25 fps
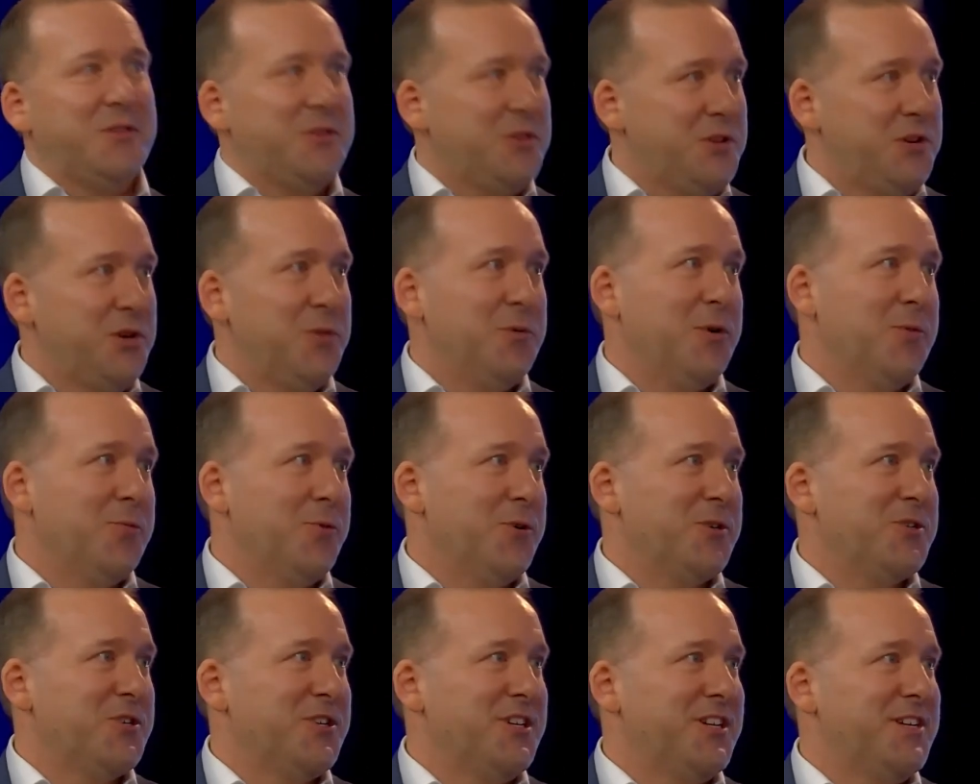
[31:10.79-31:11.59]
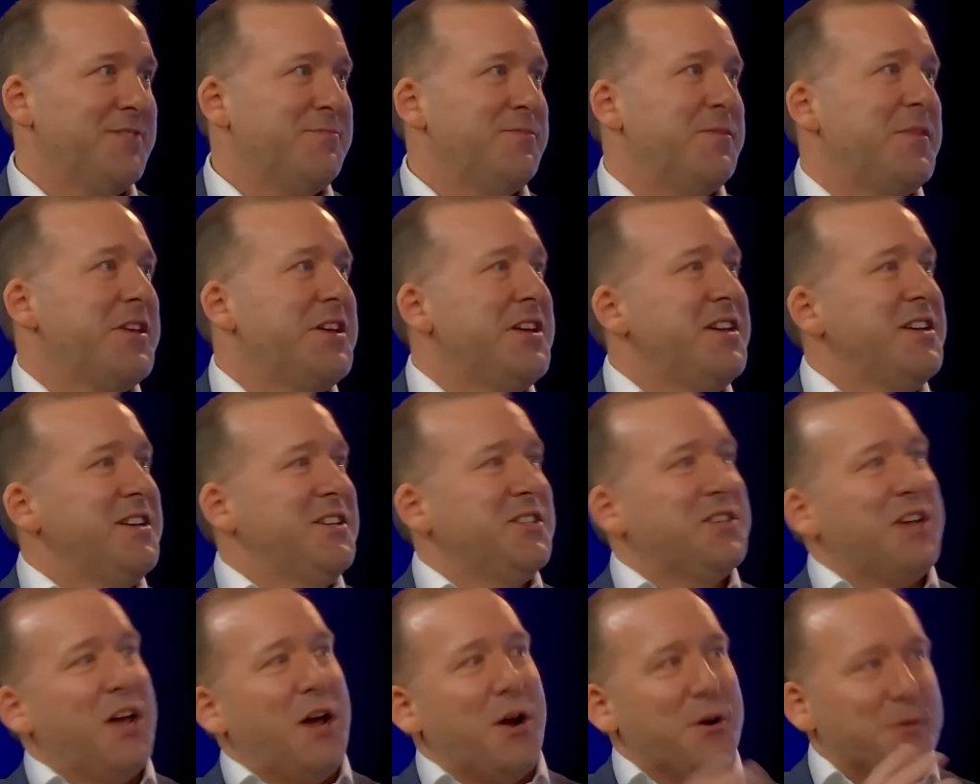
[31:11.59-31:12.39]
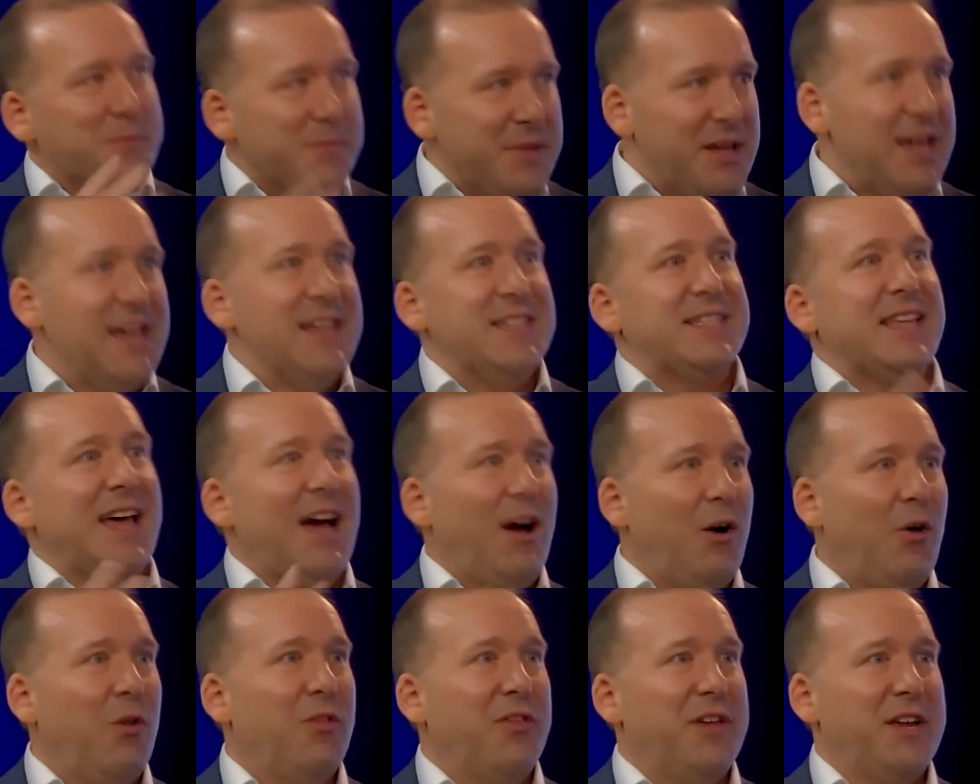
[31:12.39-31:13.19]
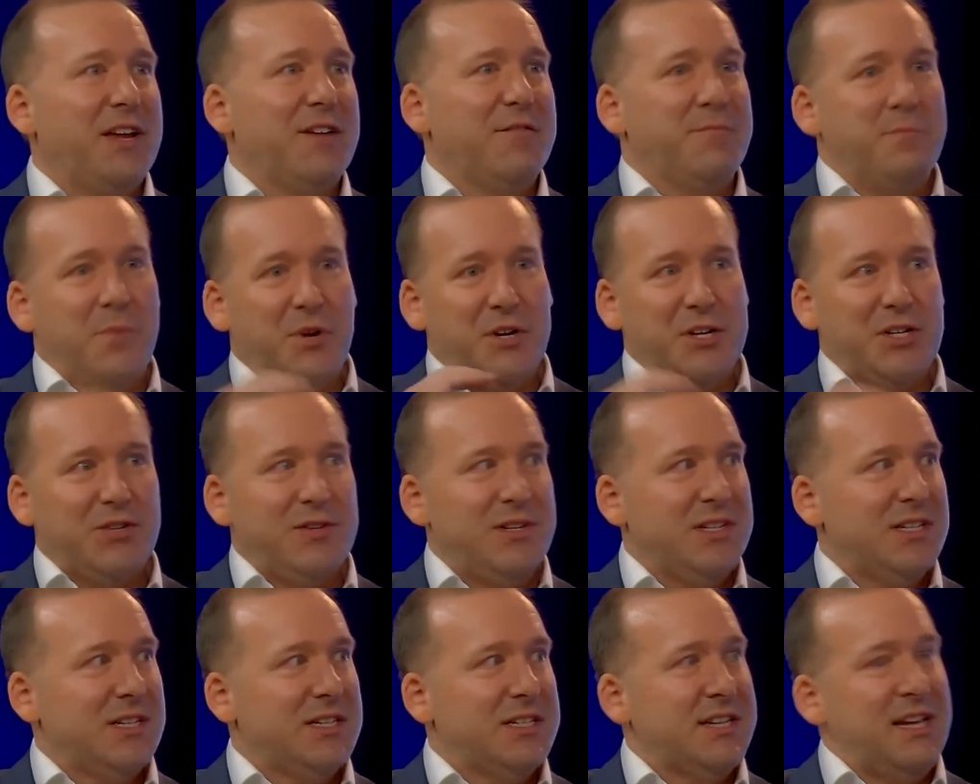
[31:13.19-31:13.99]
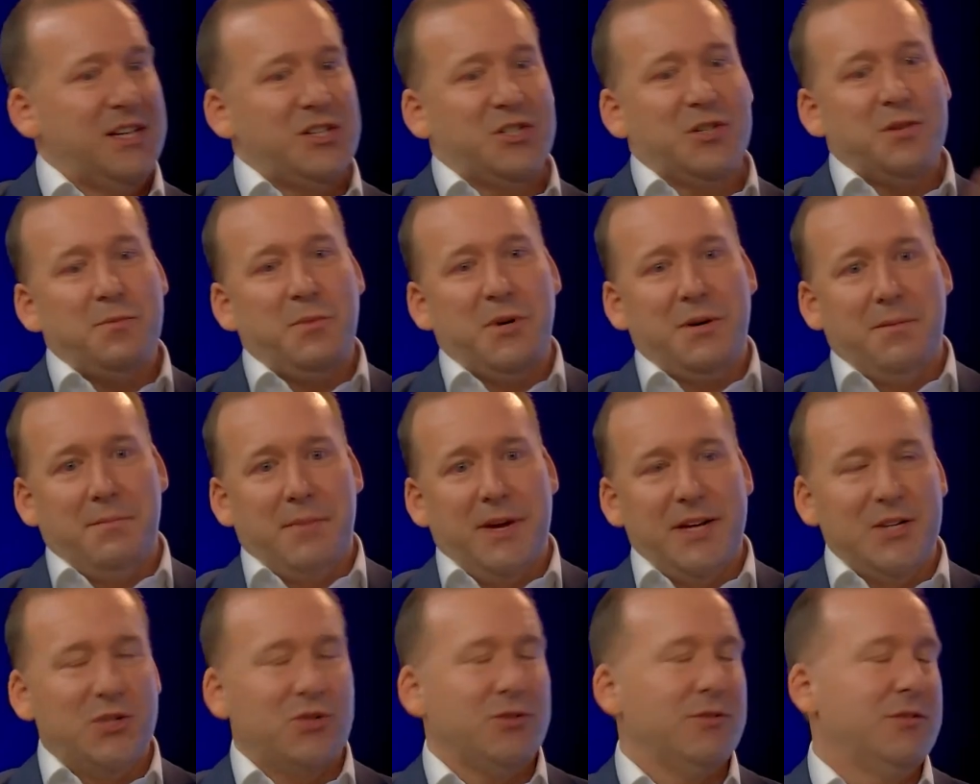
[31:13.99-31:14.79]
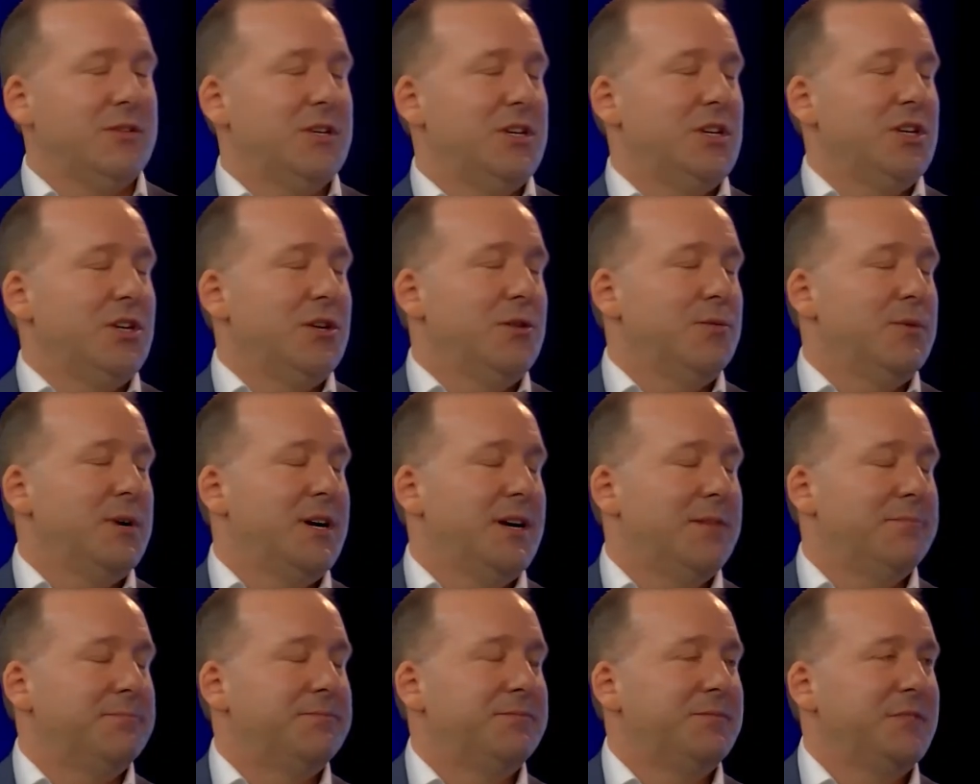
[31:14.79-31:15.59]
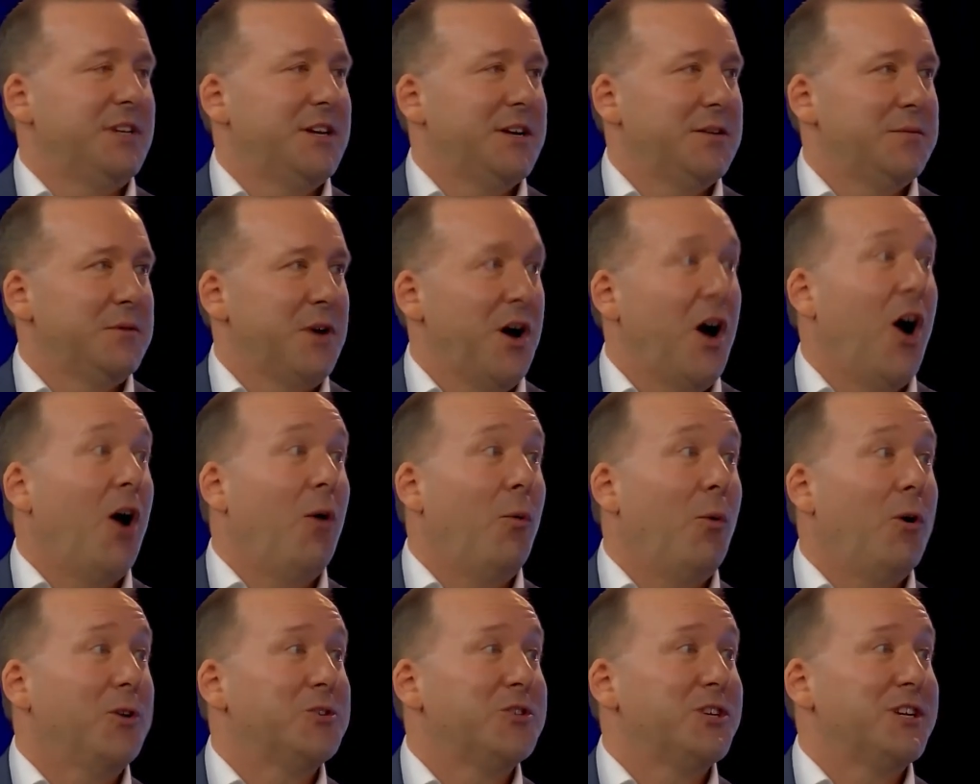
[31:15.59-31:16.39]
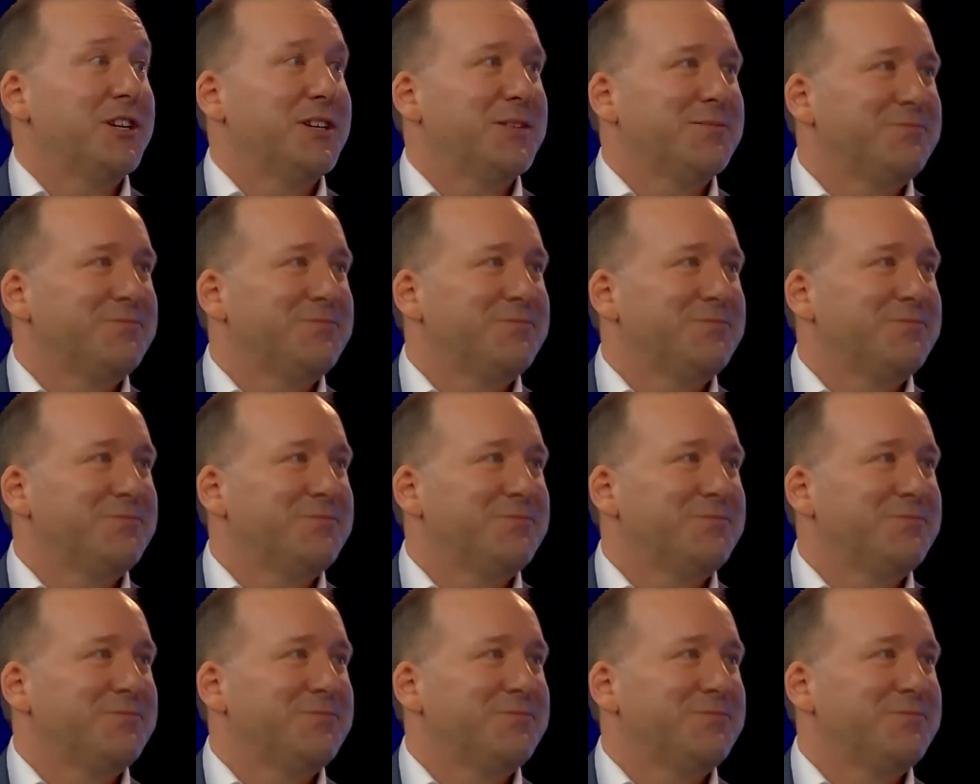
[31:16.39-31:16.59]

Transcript: You weren't watching it. So it's that whole thing of monitoring is essential, but make sure that you are watching.